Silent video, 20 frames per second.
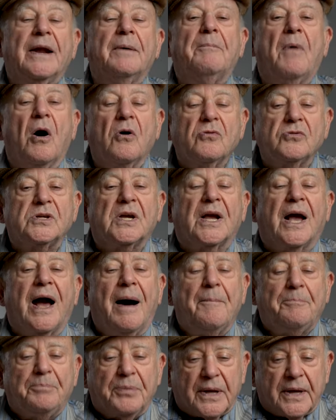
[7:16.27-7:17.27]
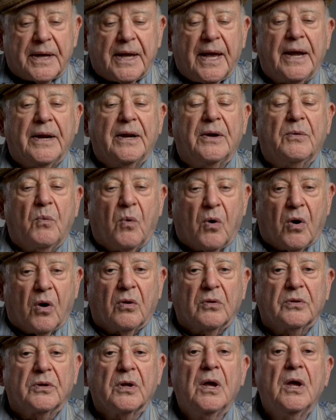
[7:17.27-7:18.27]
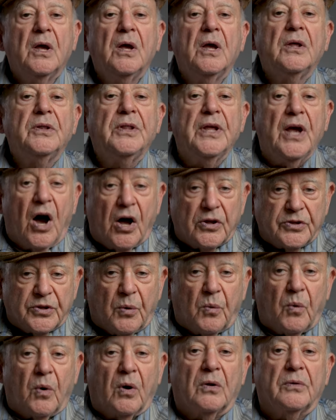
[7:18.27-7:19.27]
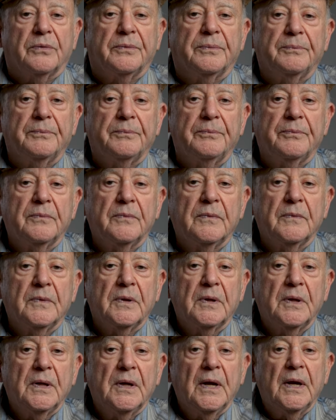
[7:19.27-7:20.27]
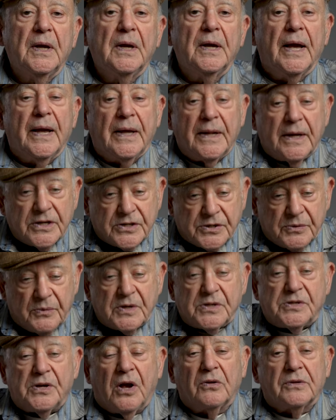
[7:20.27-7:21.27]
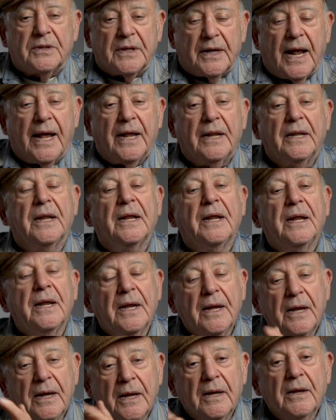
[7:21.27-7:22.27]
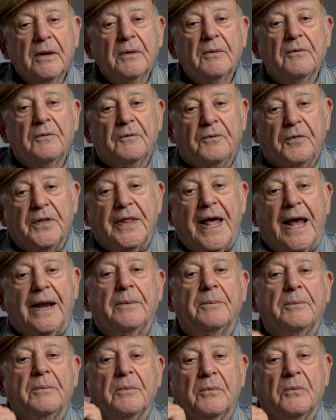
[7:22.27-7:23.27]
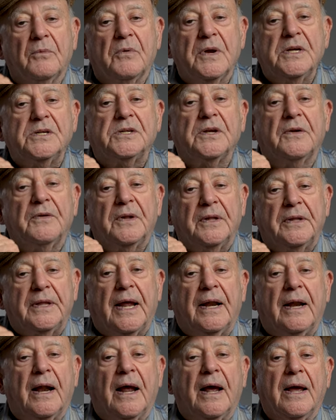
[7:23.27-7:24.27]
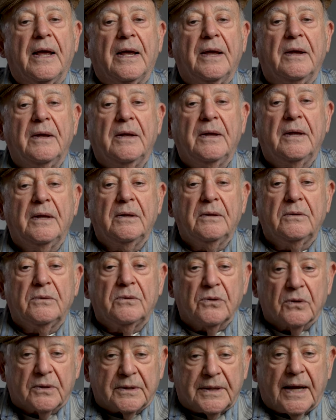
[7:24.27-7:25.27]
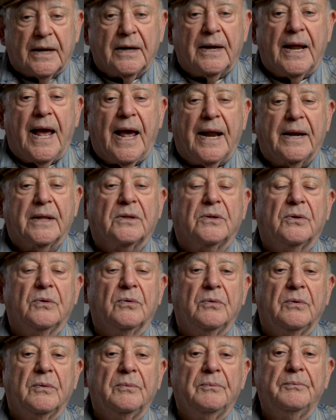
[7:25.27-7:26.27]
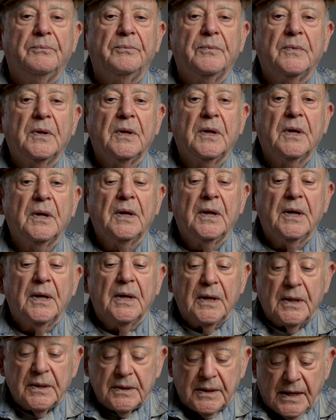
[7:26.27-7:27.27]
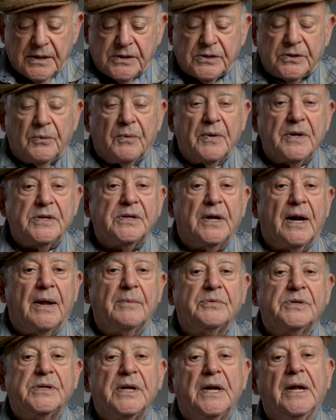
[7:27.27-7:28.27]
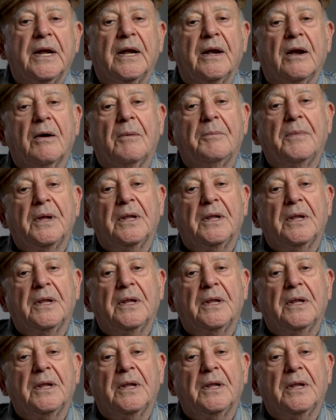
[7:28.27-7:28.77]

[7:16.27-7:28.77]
a most complicated world, the underworld. And as a result of that, for that reason that I took that attitude, that's the reason I'm sitting here. I'm